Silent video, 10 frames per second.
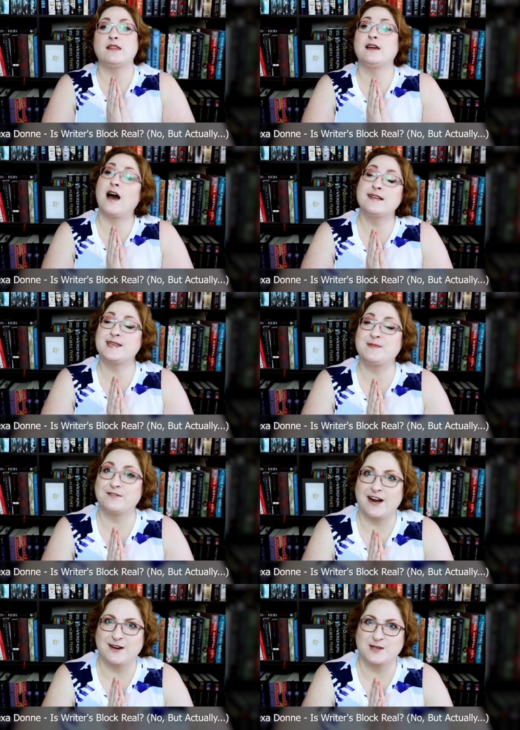The concept
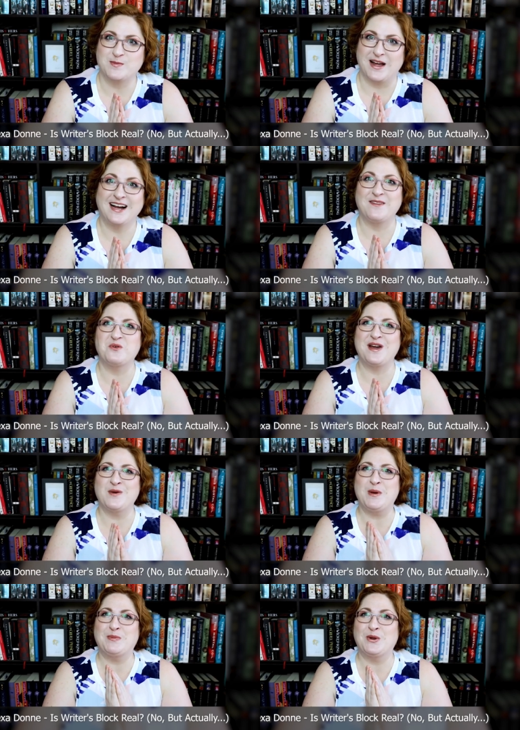of writer's block and the way
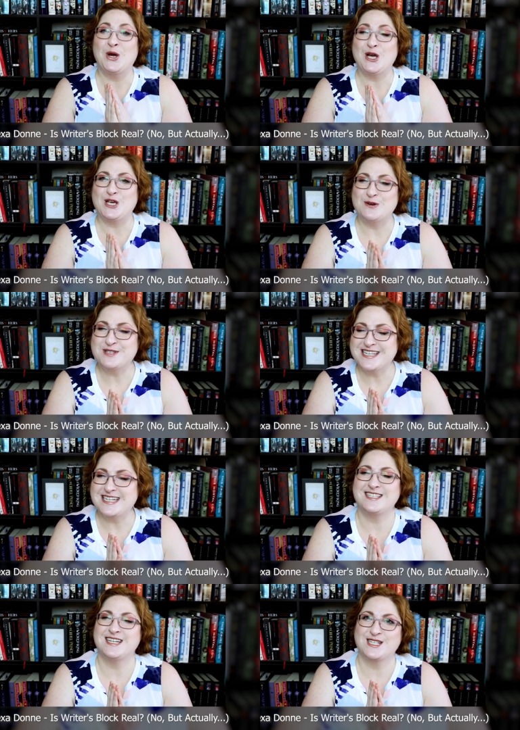that people use it
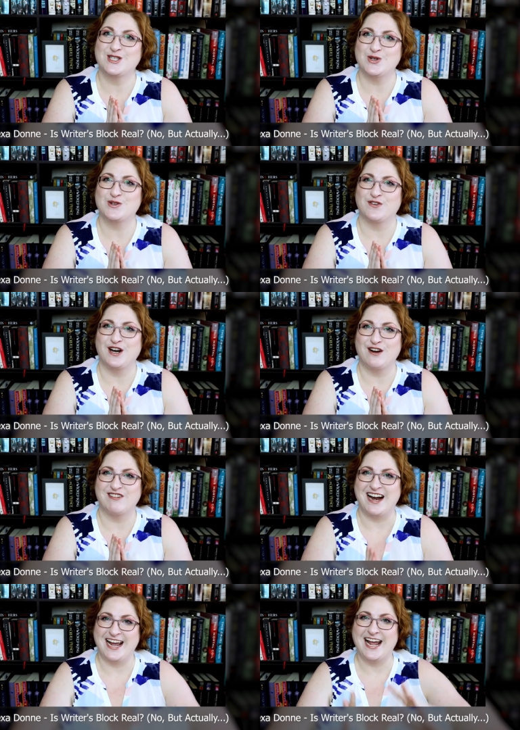as an excuse for not
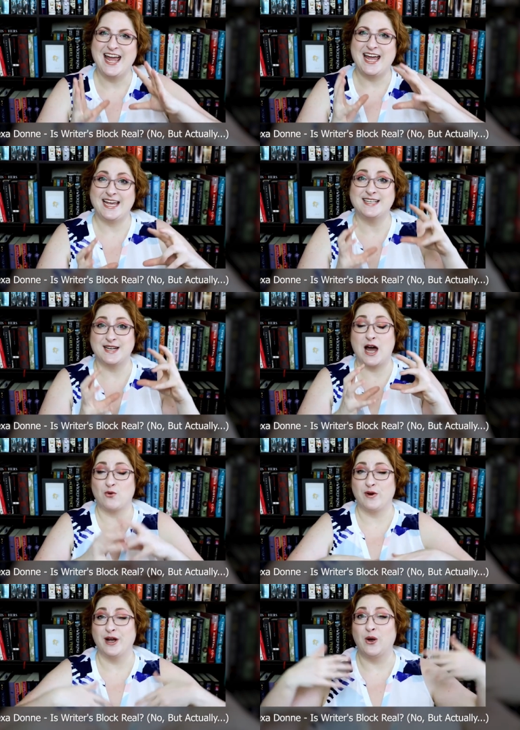writing is
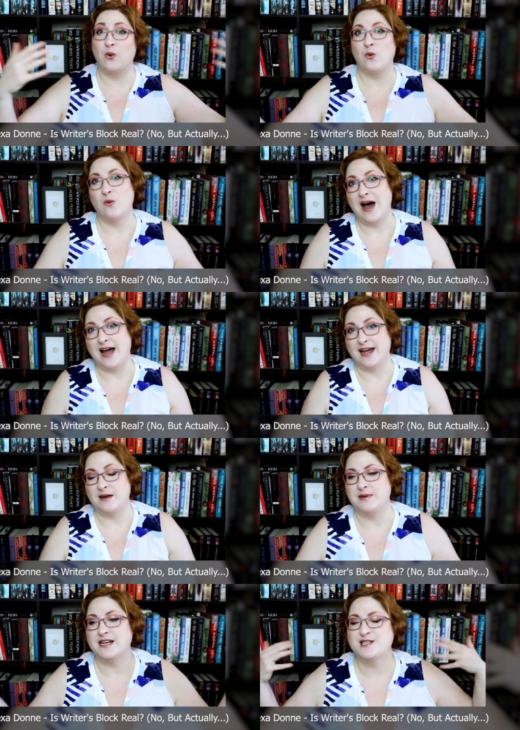not real.
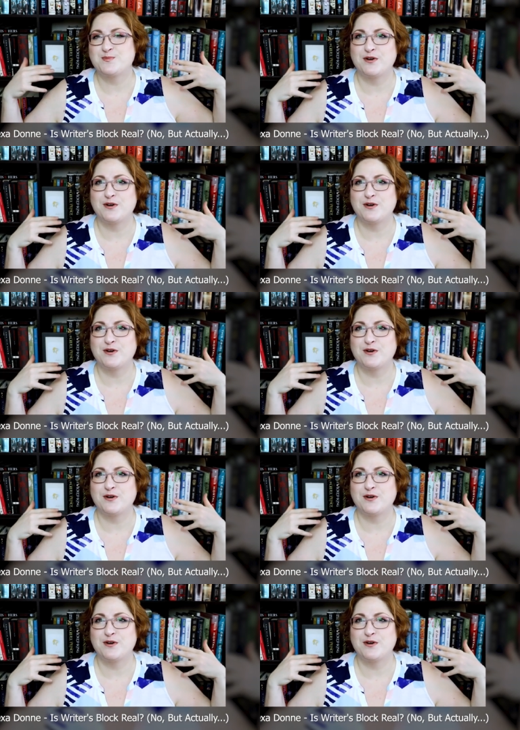Why? Because